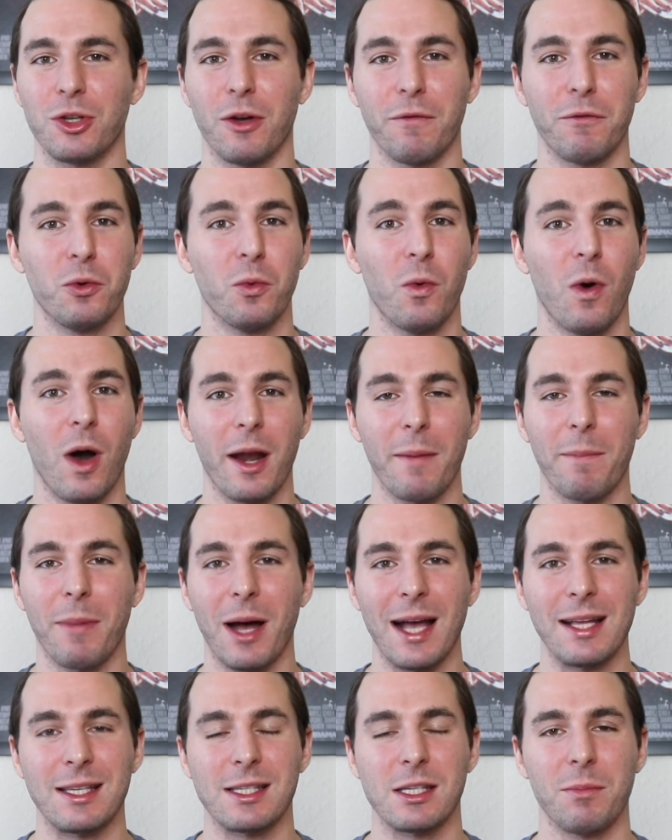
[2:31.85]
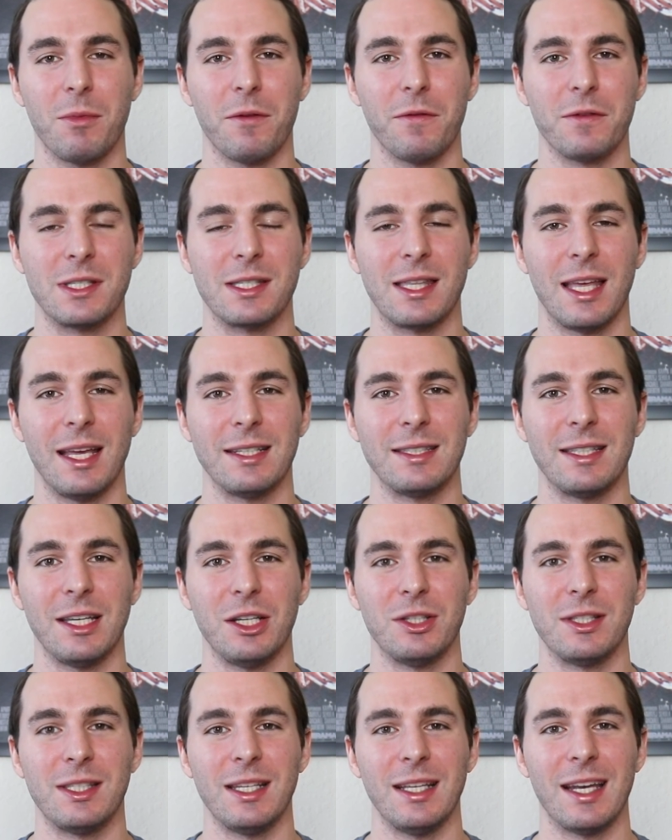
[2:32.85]
So if you want to buy some of his things that
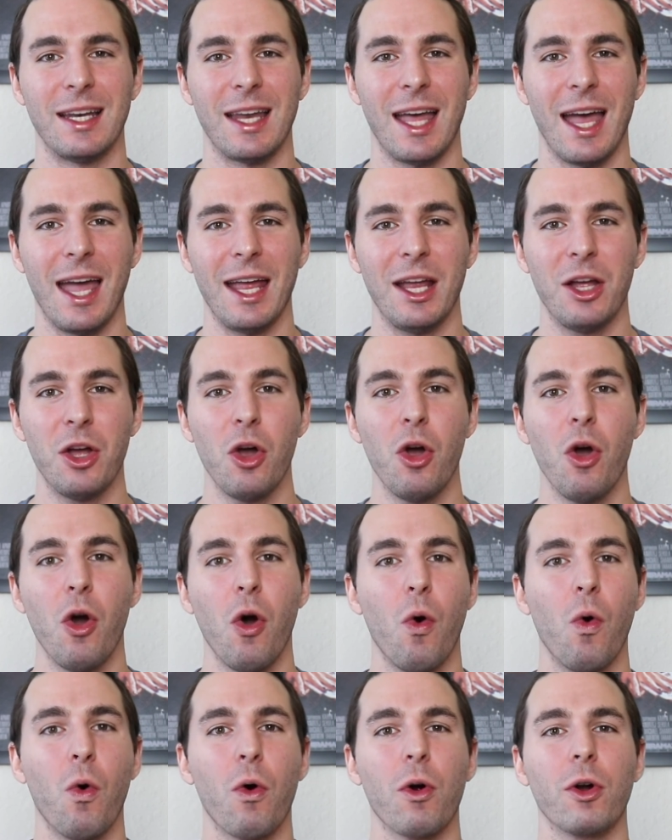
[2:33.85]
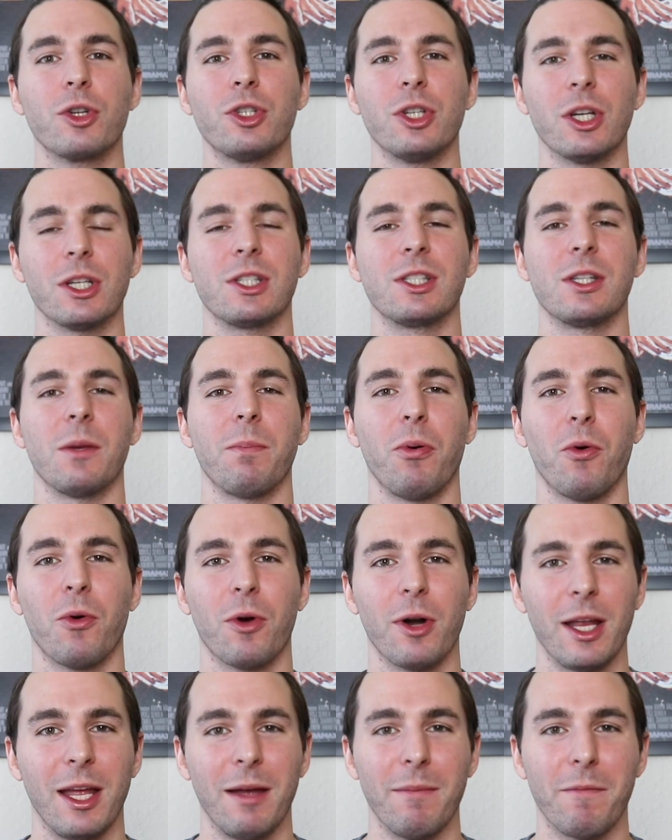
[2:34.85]
you see today, or just
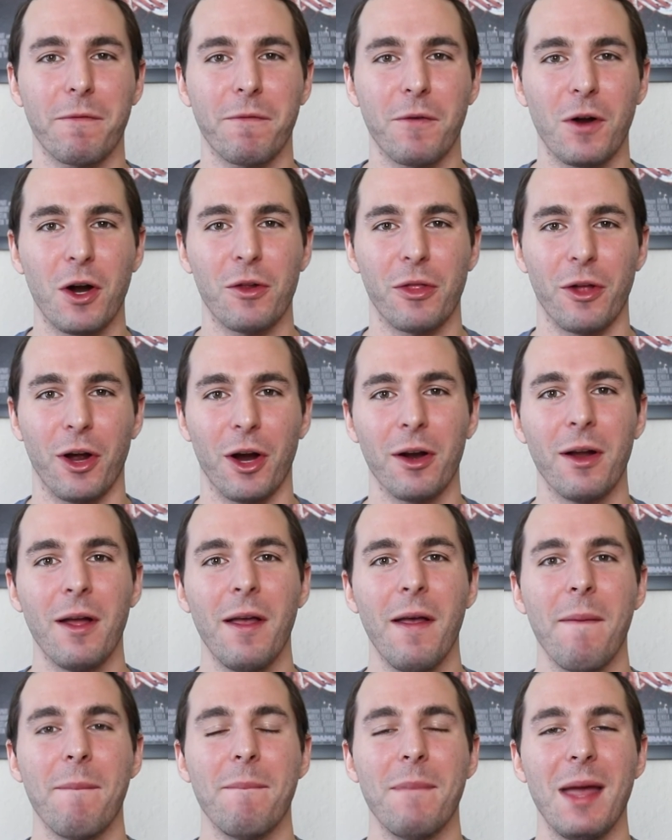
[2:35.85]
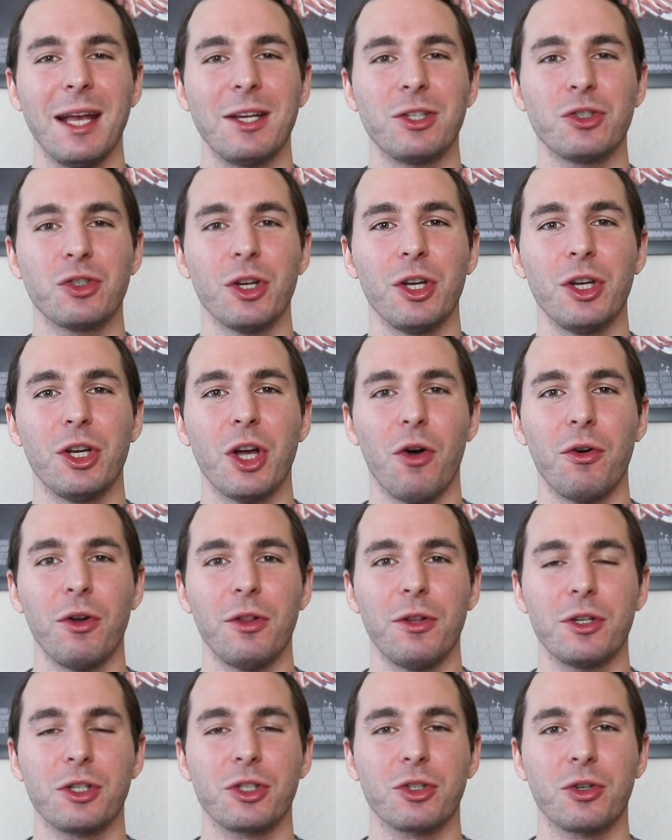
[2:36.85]
support him further, make sure you go
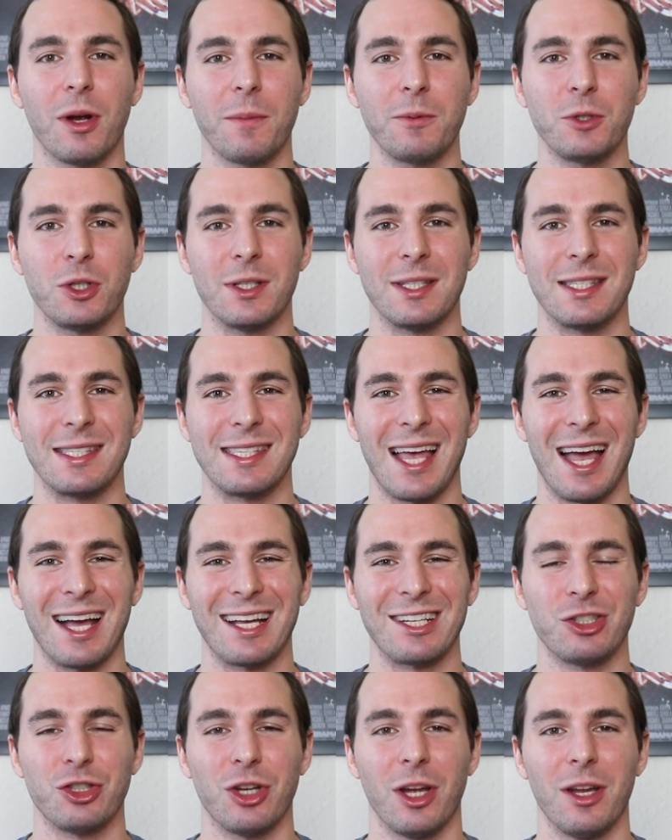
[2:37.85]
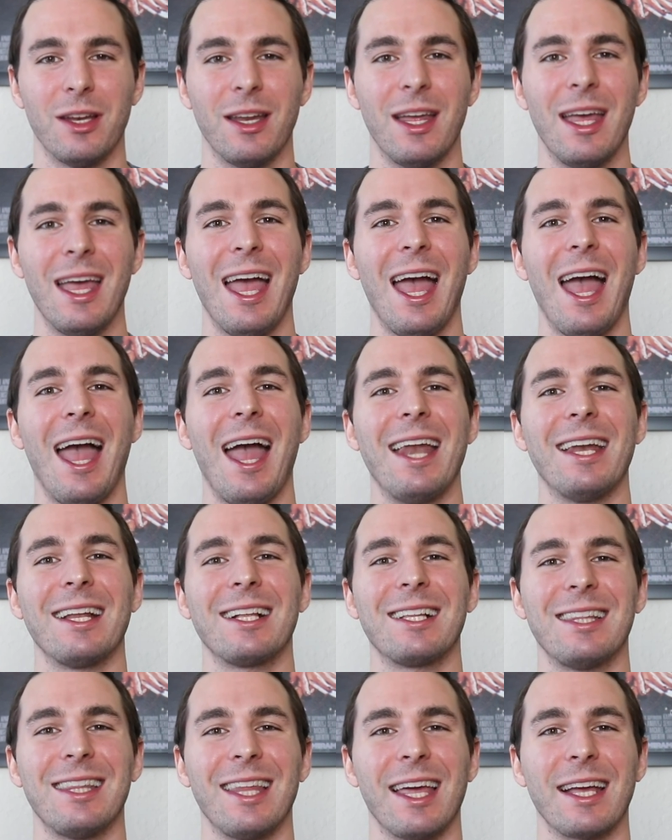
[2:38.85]
into the description section
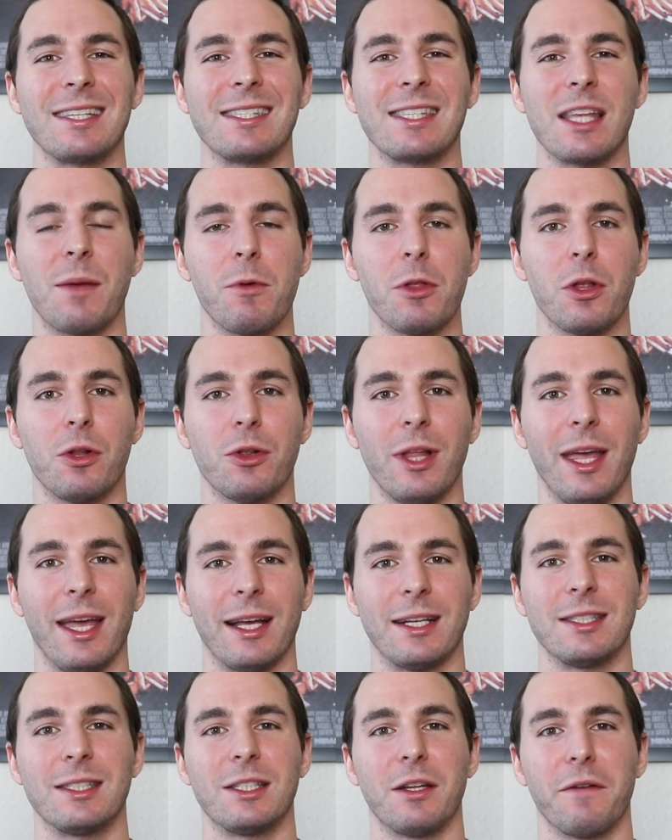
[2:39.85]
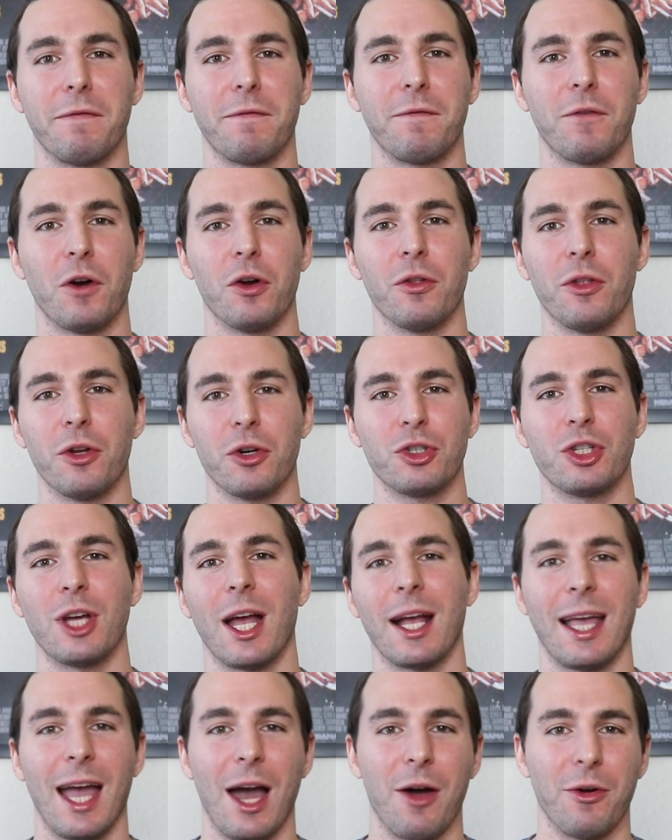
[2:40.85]
and click some of the links to further
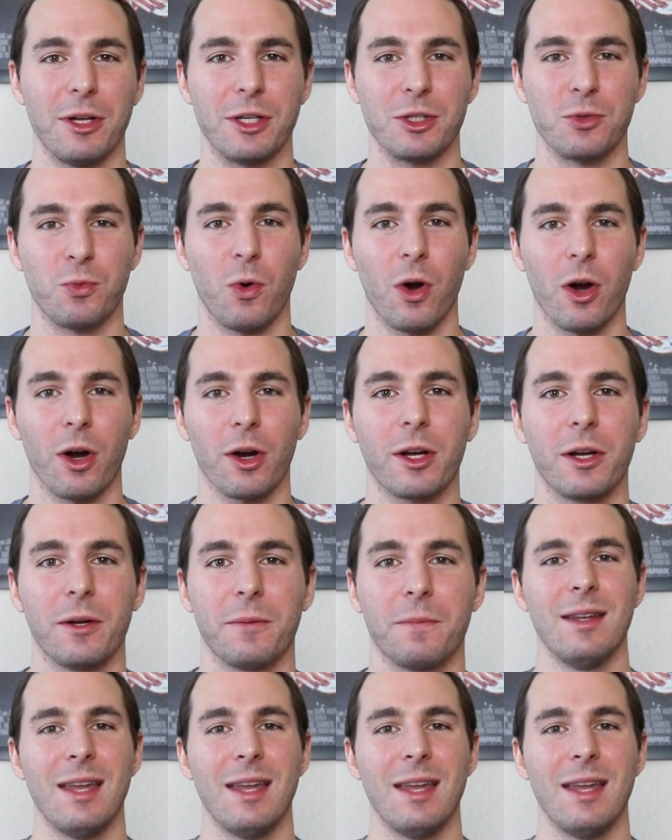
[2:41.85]
check out his work.